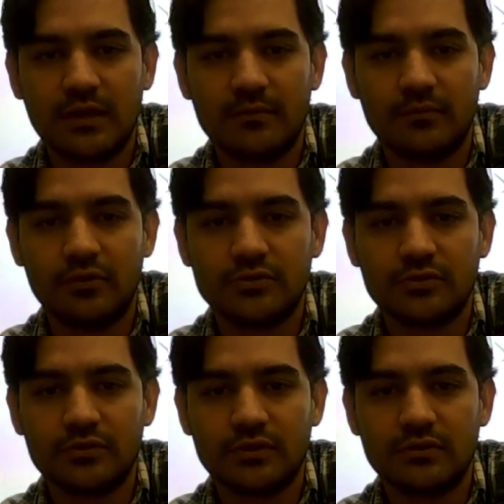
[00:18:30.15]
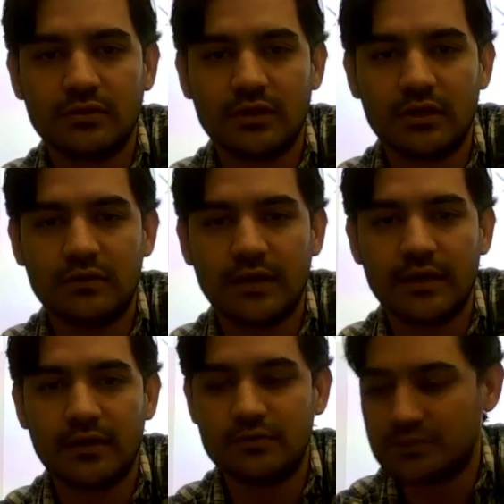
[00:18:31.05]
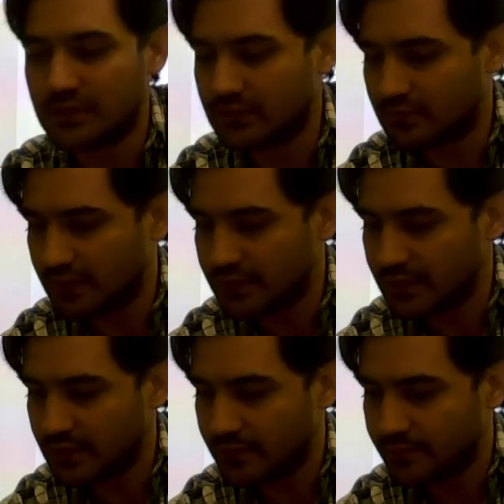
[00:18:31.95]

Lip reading: I'm also gonna write down the yield criteria.